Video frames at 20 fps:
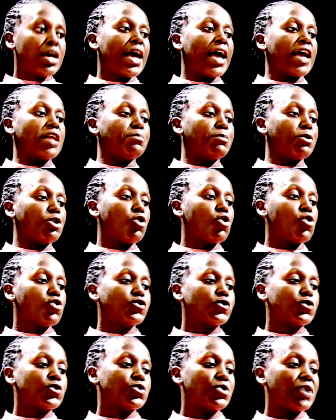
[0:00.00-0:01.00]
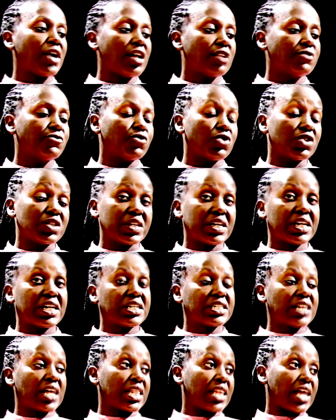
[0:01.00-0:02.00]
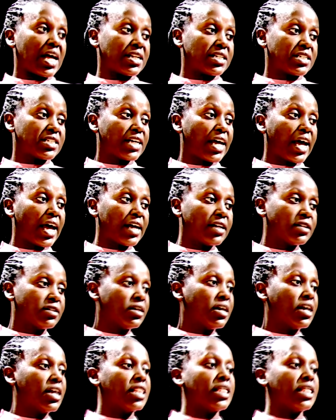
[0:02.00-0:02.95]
And because 12 was greater than 10,